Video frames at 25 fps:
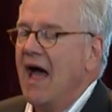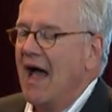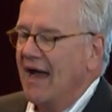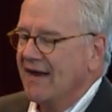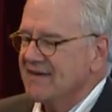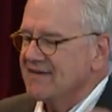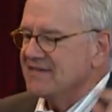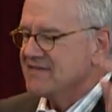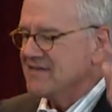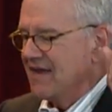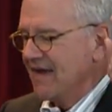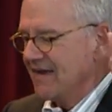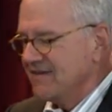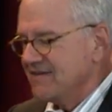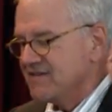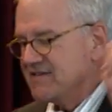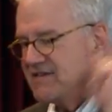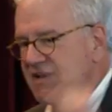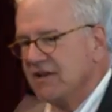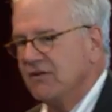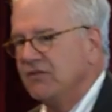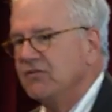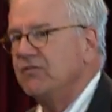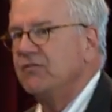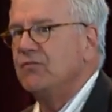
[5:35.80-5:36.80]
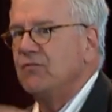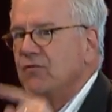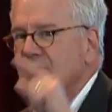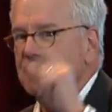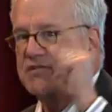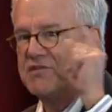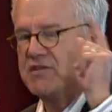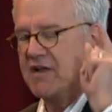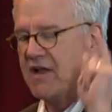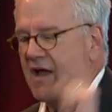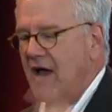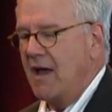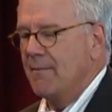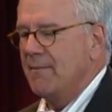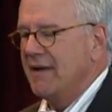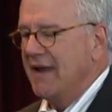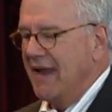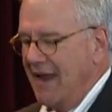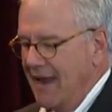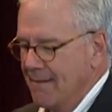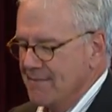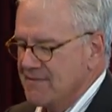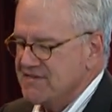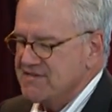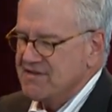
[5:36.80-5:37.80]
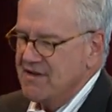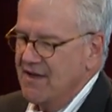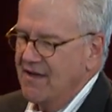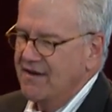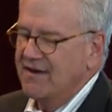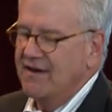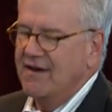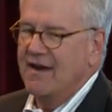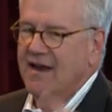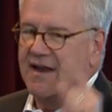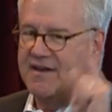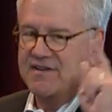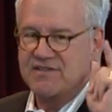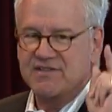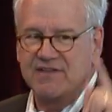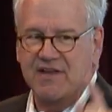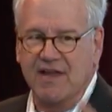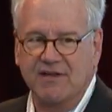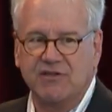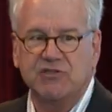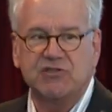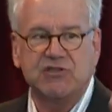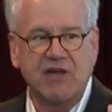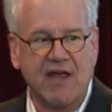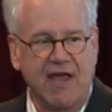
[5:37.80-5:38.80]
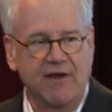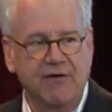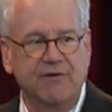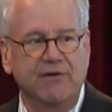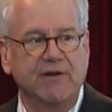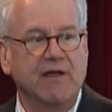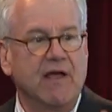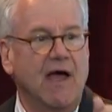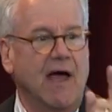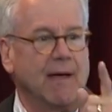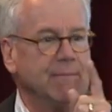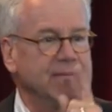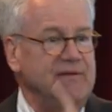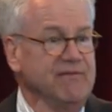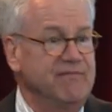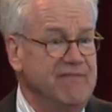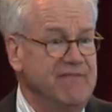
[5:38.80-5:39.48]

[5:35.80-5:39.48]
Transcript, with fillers: I designed Salesforce to copy Amazon and I designed Chatter to copy